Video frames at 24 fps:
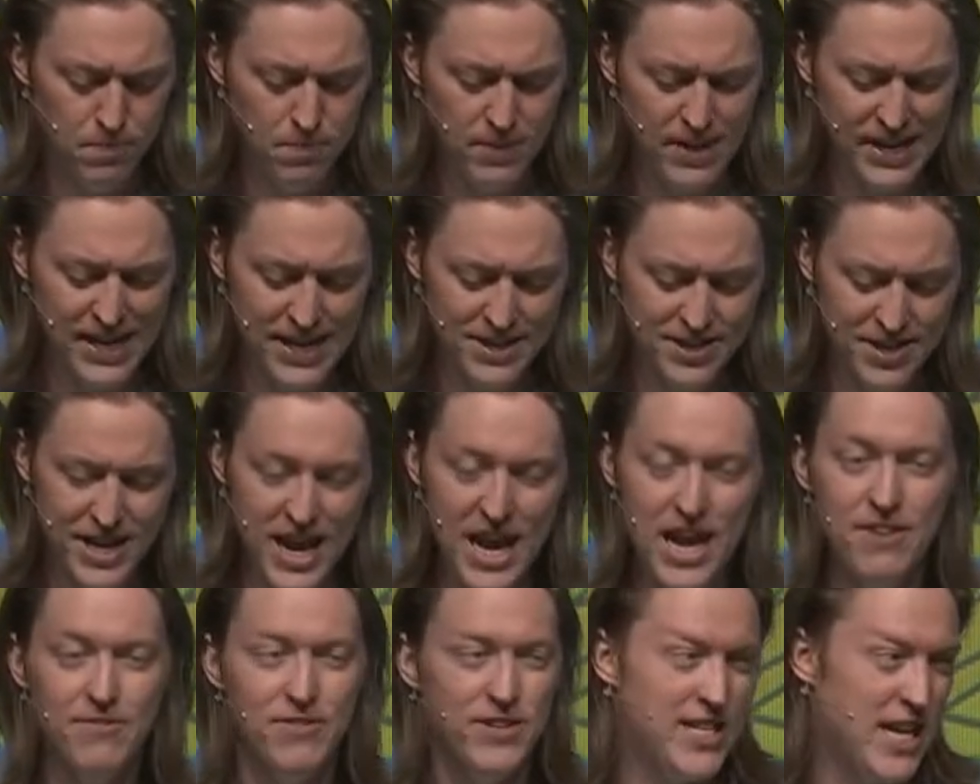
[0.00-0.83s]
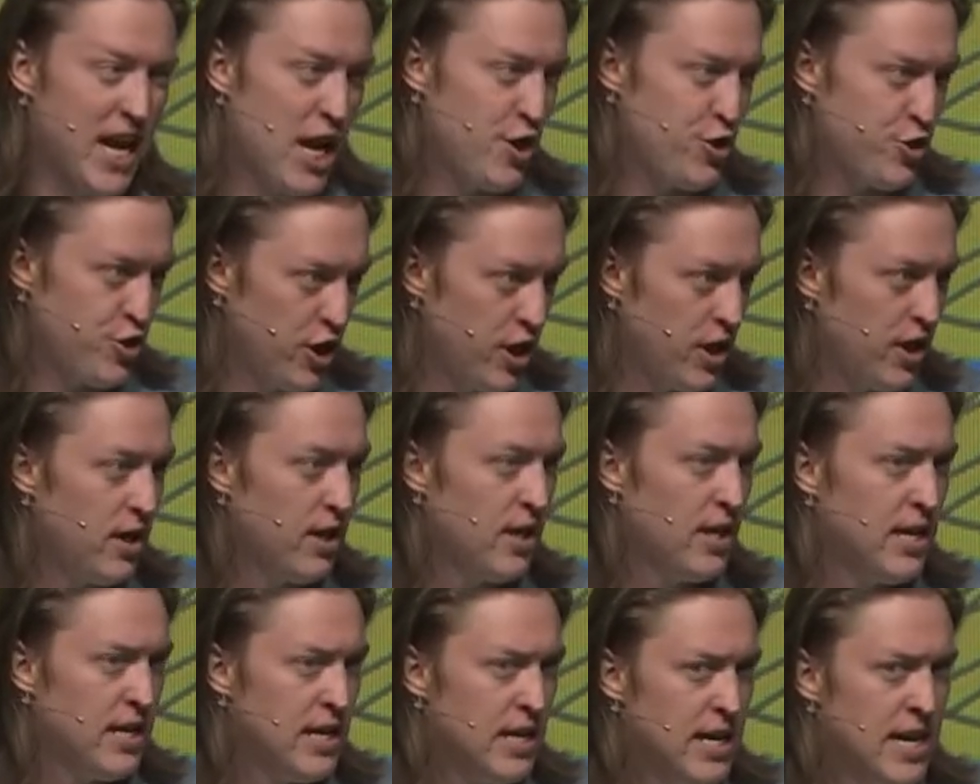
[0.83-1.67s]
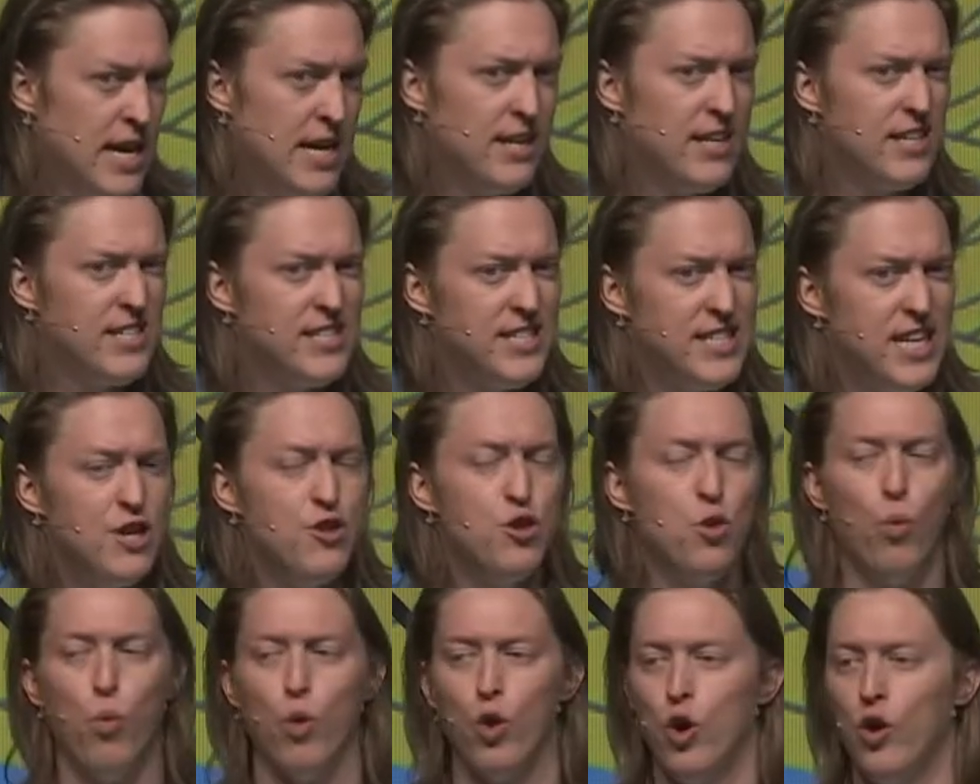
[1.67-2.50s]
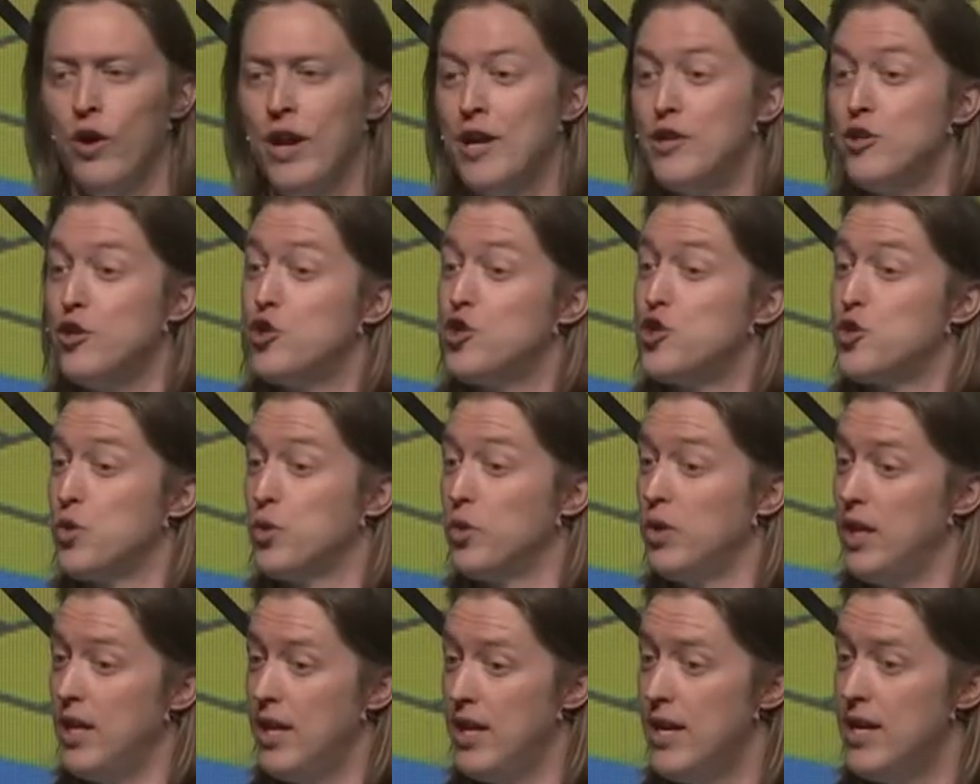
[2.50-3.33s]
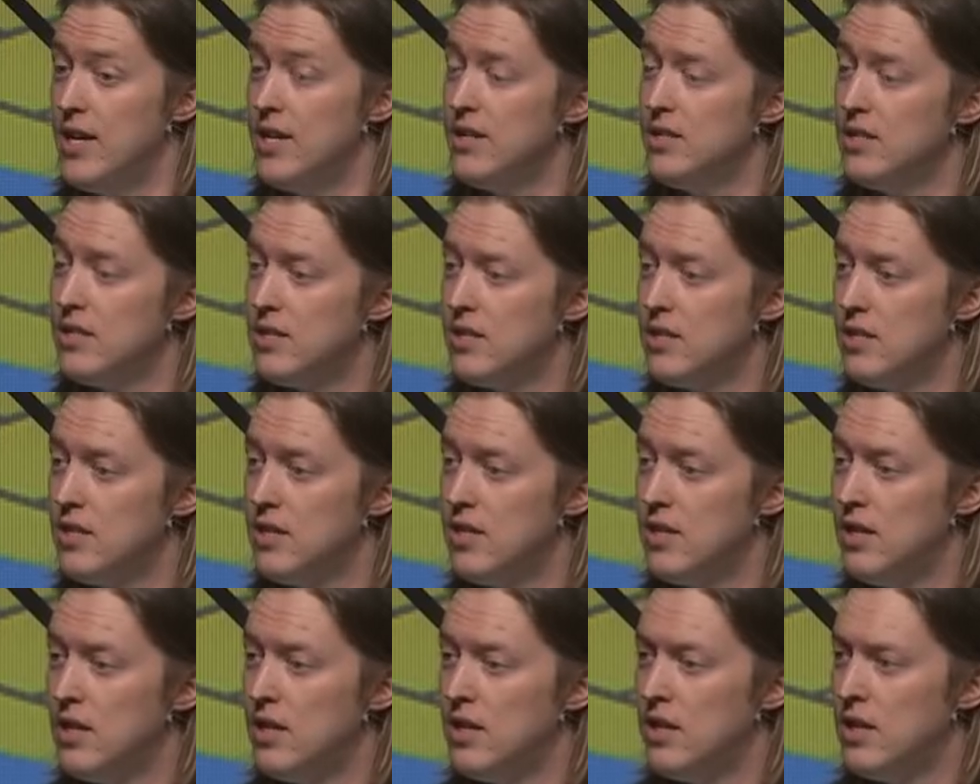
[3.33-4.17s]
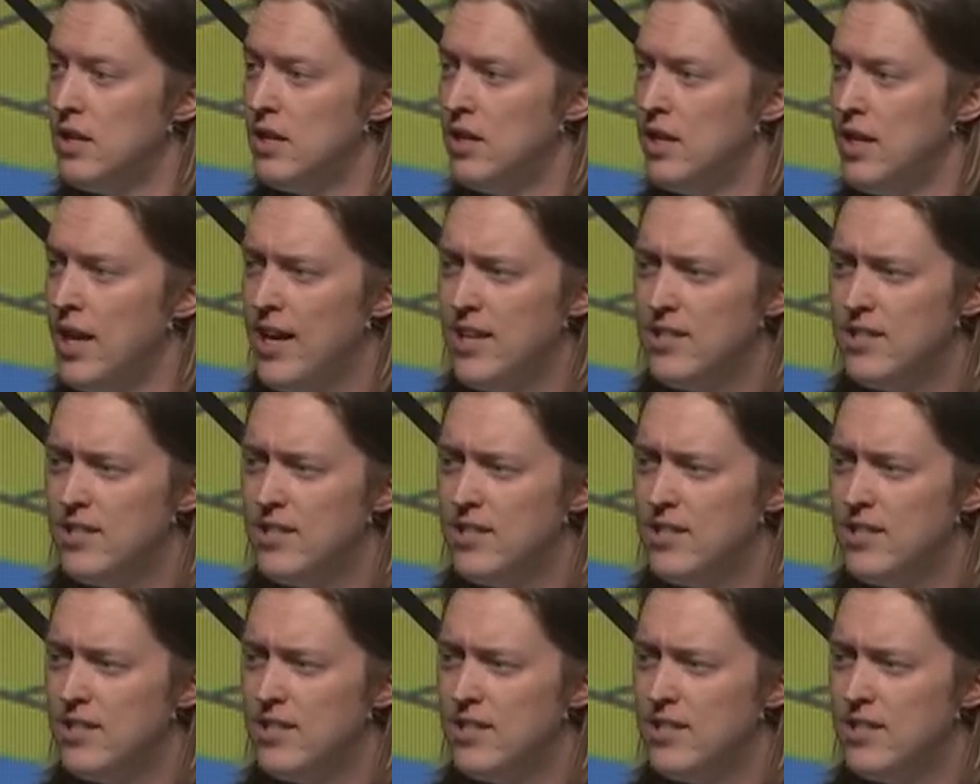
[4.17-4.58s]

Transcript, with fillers: is an invitation to see the world as it truly is. It's